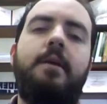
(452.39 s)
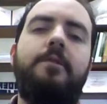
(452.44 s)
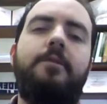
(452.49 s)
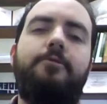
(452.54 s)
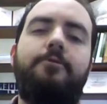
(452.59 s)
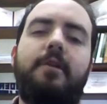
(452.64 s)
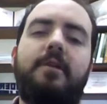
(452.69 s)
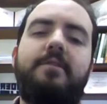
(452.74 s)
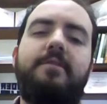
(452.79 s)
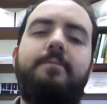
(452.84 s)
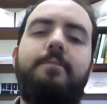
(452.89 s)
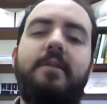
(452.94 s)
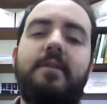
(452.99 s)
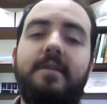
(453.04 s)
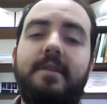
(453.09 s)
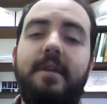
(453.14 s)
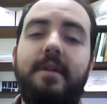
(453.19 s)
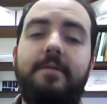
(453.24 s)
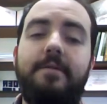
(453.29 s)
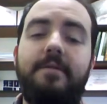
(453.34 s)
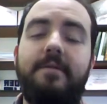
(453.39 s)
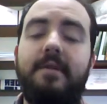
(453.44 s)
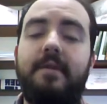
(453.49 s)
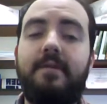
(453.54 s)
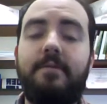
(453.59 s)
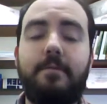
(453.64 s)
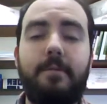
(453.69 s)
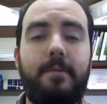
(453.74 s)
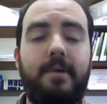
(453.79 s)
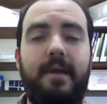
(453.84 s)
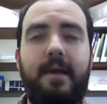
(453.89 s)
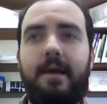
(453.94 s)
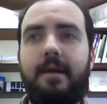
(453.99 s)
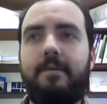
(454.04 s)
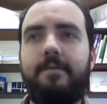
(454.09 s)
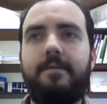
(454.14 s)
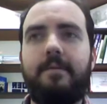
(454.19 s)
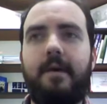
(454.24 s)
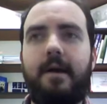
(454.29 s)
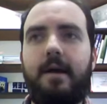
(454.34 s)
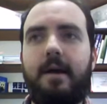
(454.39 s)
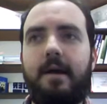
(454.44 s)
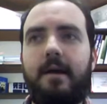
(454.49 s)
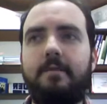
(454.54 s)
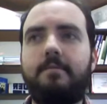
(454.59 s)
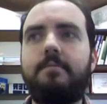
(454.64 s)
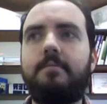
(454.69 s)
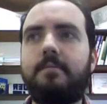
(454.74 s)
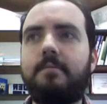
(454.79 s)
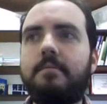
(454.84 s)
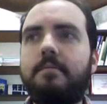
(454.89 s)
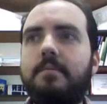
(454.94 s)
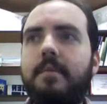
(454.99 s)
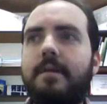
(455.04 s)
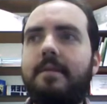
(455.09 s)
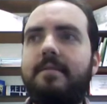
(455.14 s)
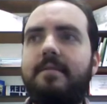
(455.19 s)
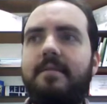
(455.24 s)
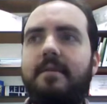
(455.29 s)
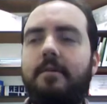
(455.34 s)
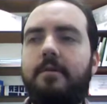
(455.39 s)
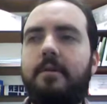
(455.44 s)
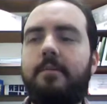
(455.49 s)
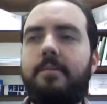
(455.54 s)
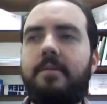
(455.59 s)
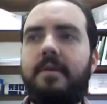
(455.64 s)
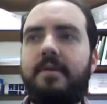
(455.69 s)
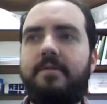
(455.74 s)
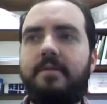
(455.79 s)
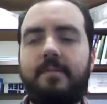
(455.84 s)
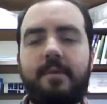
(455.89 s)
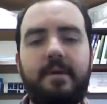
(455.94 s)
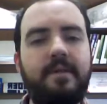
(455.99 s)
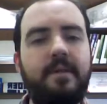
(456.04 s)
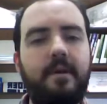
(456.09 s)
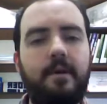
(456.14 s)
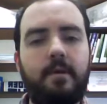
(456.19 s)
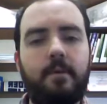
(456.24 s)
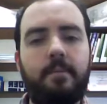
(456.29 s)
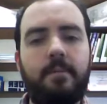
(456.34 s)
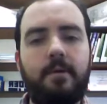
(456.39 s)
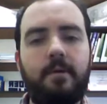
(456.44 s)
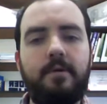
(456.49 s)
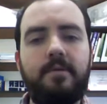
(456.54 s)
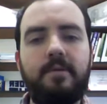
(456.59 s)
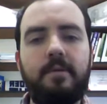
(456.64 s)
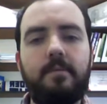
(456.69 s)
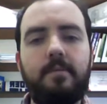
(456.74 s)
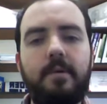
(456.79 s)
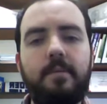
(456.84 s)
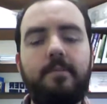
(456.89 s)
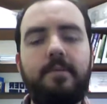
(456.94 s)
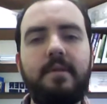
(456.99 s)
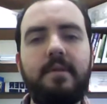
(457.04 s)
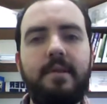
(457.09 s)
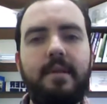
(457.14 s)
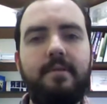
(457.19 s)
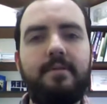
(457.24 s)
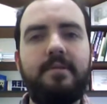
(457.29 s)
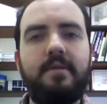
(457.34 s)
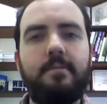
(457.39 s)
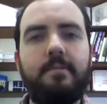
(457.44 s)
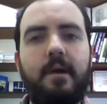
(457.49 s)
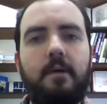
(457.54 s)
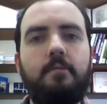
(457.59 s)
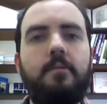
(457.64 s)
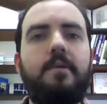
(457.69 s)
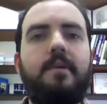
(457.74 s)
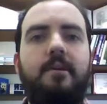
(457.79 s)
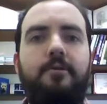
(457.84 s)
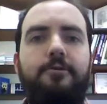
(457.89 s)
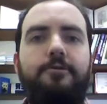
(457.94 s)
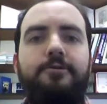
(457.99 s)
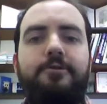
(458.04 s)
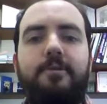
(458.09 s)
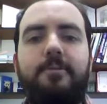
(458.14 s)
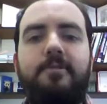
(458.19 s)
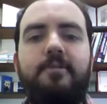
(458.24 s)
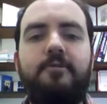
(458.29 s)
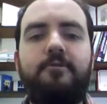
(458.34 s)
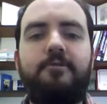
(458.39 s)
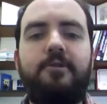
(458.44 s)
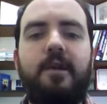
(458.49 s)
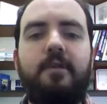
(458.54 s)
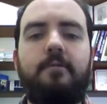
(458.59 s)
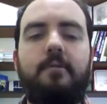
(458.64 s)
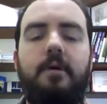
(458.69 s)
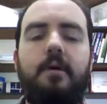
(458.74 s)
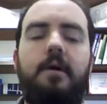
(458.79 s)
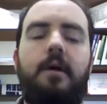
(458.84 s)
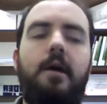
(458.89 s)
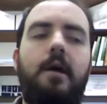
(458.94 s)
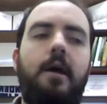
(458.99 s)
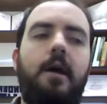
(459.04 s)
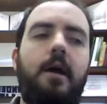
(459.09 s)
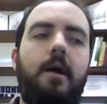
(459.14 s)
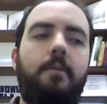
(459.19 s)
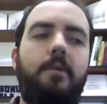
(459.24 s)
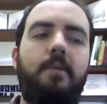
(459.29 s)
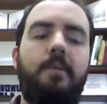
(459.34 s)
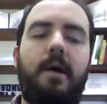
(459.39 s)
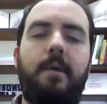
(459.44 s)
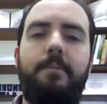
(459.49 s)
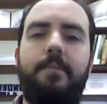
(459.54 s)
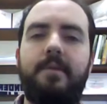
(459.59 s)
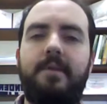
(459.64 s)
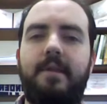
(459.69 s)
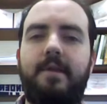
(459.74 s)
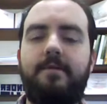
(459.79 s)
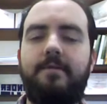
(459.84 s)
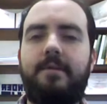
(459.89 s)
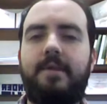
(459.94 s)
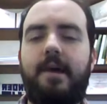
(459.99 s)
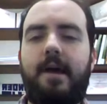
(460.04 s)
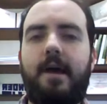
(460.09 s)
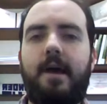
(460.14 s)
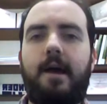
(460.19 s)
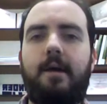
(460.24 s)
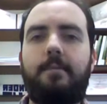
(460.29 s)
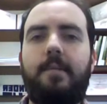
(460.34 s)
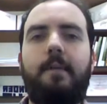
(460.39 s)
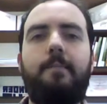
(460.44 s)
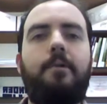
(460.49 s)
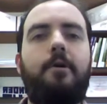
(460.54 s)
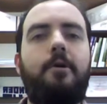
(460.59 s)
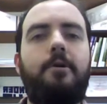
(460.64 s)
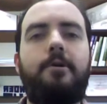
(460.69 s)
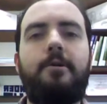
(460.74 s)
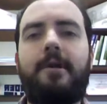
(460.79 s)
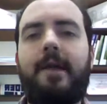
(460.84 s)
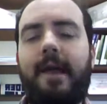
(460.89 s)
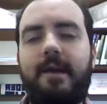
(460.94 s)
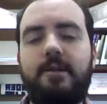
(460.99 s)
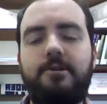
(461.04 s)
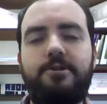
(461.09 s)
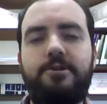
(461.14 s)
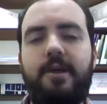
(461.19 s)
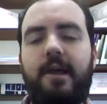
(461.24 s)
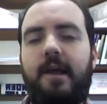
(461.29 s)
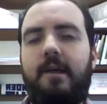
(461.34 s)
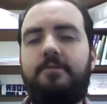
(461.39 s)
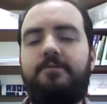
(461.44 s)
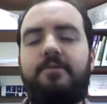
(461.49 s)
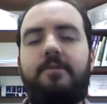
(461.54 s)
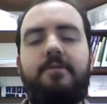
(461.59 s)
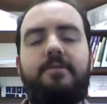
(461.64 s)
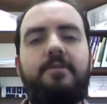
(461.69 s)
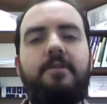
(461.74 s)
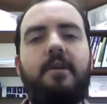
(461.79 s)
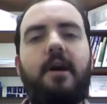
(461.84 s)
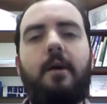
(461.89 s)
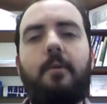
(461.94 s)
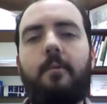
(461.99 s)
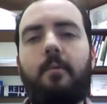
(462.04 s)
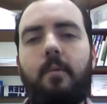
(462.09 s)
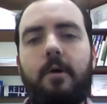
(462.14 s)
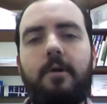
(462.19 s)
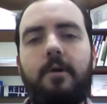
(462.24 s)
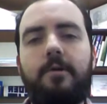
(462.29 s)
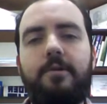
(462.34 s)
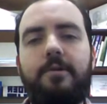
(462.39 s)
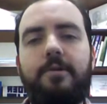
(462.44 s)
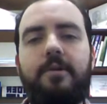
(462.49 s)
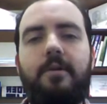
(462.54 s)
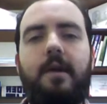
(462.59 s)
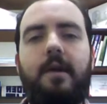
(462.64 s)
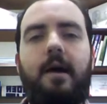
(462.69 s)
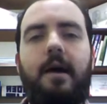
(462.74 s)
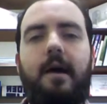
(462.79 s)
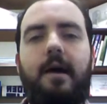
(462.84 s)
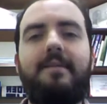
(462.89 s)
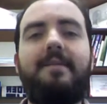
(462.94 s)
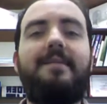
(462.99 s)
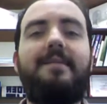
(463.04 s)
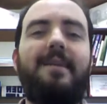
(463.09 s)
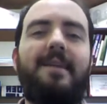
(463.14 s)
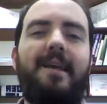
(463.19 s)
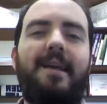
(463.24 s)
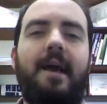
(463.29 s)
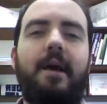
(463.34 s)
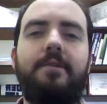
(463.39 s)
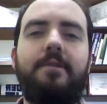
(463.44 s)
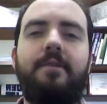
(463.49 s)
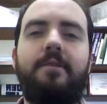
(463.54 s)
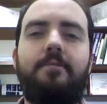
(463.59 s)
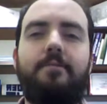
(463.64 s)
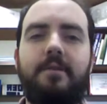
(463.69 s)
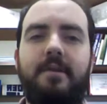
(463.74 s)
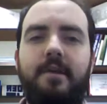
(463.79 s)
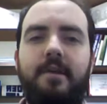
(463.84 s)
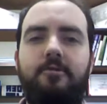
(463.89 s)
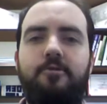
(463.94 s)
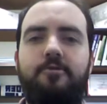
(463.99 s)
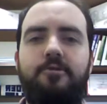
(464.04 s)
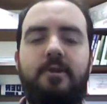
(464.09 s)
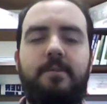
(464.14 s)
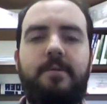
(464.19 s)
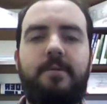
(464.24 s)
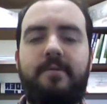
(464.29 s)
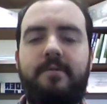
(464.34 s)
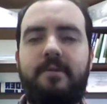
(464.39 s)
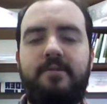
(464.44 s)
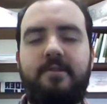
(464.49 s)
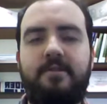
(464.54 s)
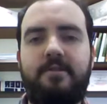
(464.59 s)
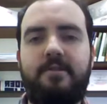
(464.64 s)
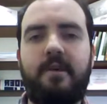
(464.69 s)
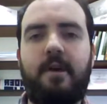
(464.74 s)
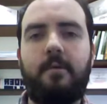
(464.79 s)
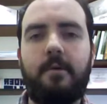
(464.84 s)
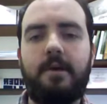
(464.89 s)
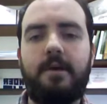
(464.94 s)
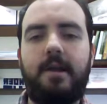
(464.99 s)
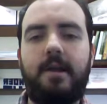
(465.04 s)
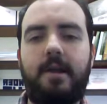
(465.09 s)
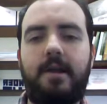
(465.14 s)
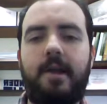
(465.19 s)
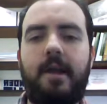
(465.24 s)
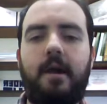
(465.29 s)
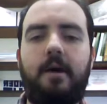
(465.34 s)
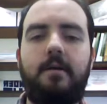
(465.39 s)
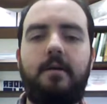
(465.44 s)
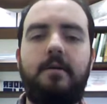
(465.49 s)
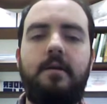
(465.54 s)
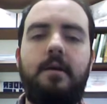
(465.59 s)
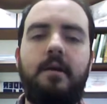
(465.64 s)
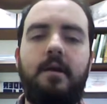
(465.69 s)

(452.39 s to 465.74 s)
Destructive beliefs is when we have not necessarily beliefs about the other person, but beliefs about relationships in general. We might believe that my partner can't change, so it's not worth sticking out this relationship if it's just not working now.